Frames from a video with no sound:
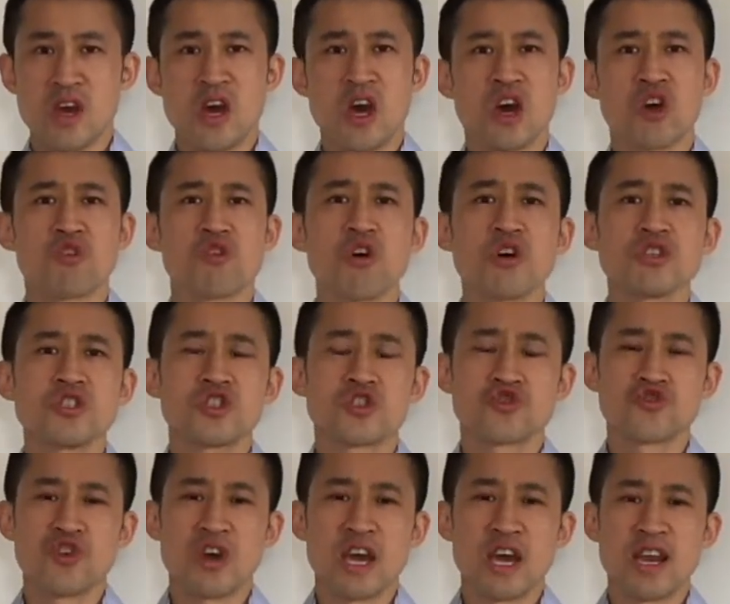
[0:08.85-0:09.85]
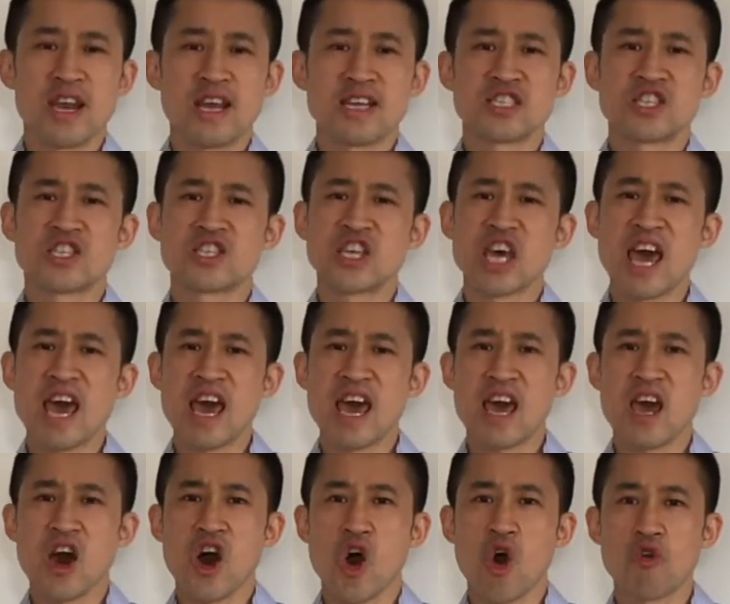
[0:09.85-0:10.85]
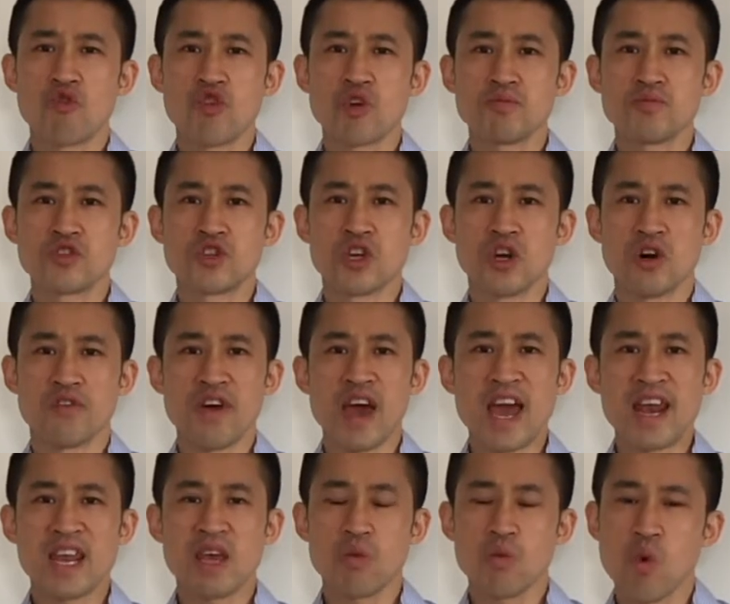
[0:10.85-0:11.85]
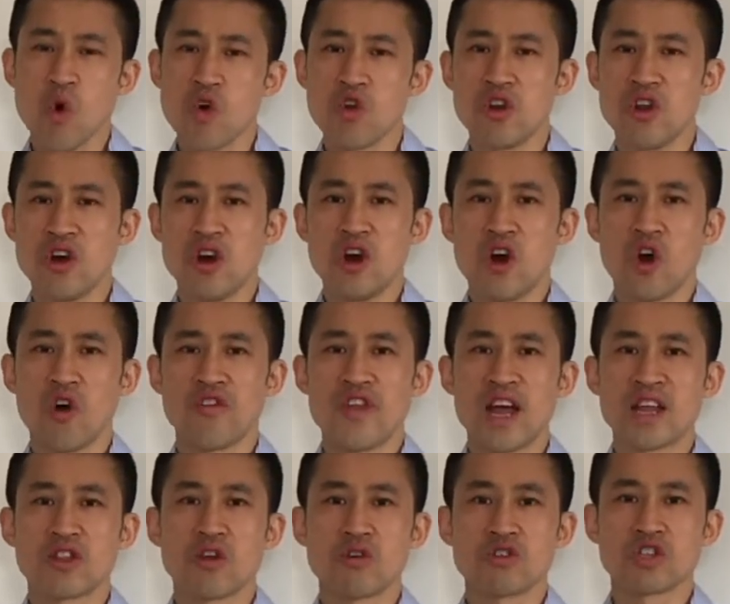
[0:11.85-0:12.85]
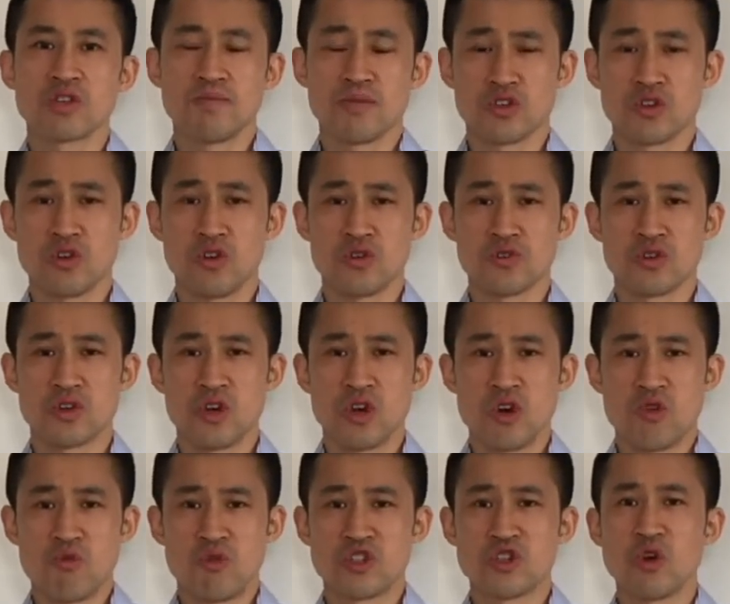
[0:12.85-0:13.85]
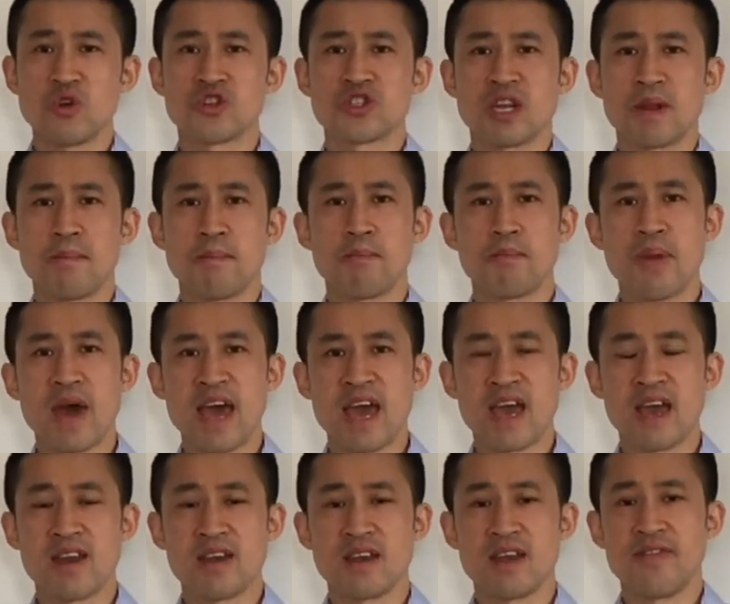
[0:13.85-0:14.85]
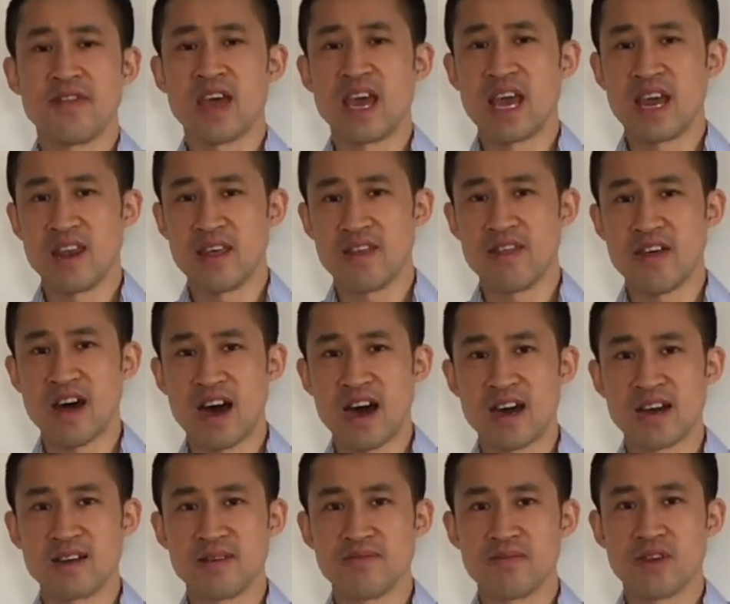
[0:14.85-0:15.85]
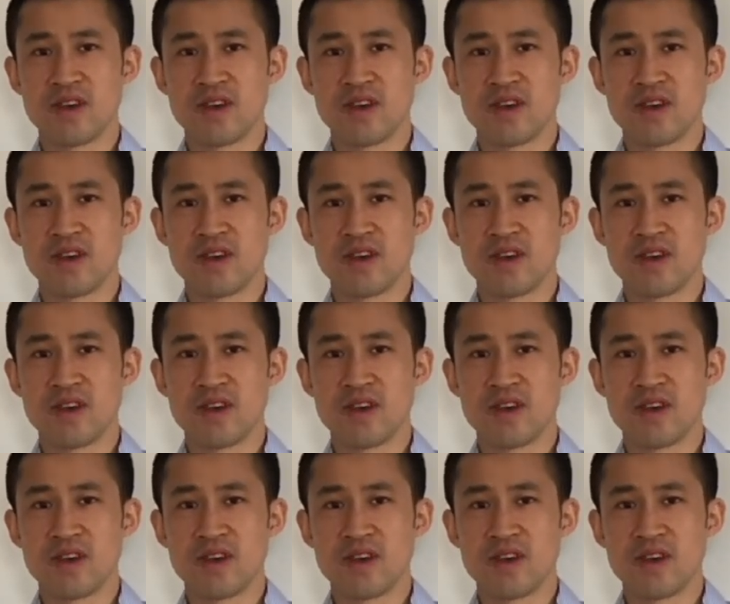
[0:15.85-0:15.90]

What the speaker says: A groin strain is a tear or rupture of any one of the adductor muscles, resulting in pain in the inner thigh.